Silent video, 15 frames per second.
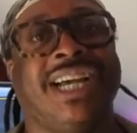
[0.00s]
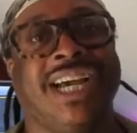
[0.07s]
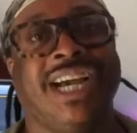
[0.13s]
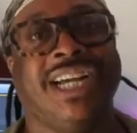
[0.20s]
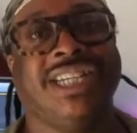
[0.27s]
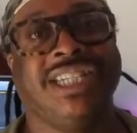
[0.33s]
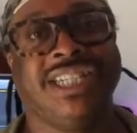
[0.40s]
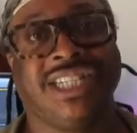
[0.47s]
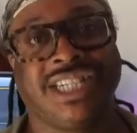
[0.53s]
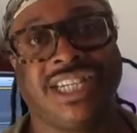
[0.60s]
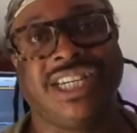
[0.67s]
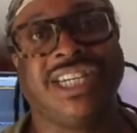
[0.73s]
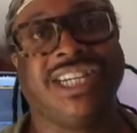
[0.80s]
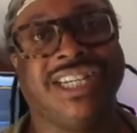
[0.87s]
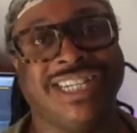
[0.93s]
and
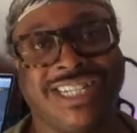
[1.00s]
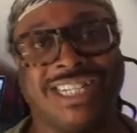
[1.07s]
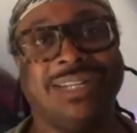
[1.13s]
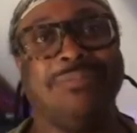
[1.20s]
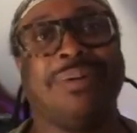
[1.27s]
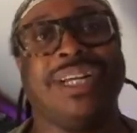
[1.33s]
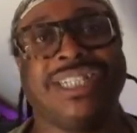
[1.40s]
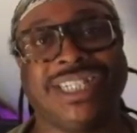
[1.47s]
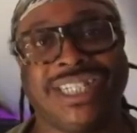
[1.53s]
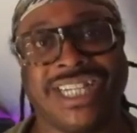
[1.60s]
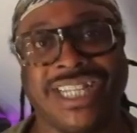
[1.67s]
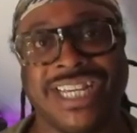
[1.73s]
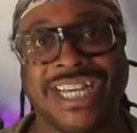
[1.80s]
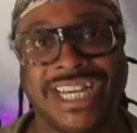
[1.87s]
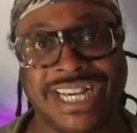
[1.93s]
listening pleasure to
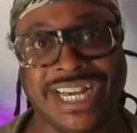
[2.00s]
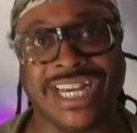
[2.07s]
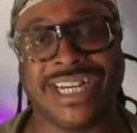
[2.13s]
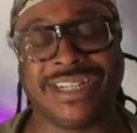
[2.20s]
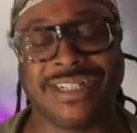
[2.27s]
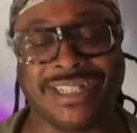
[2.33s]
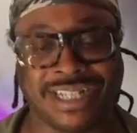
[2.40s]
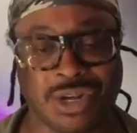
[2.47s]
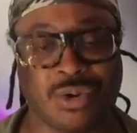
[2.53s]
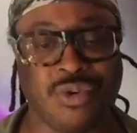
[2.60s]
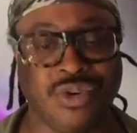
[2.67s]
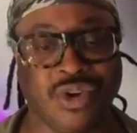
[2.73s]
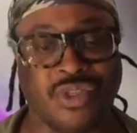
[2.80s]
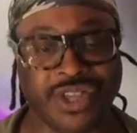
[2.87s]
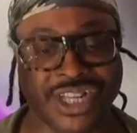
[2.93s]
the ear. So
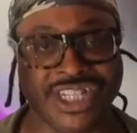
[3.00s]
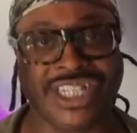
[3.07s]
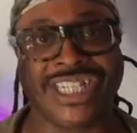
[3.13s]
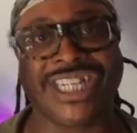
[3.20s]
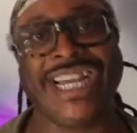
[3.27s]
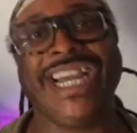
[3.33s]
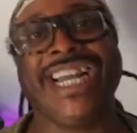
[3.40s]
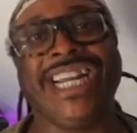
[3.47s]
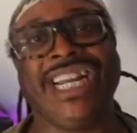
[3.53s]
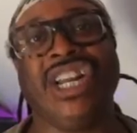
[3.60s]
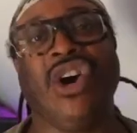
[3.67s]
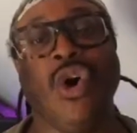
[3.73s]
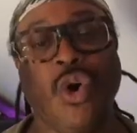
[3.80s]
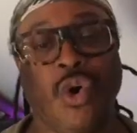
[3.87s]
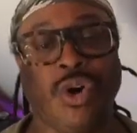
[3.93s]
nothing's in
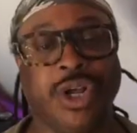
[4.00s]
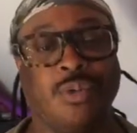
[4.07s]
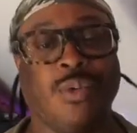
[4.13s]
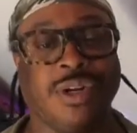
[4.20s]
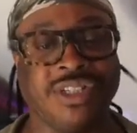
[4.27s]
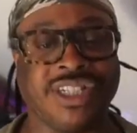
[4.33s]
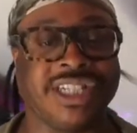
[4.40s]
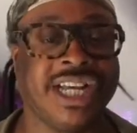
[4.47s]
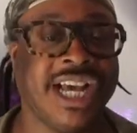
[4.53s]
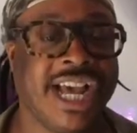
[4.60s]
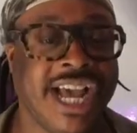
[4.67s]
all at once.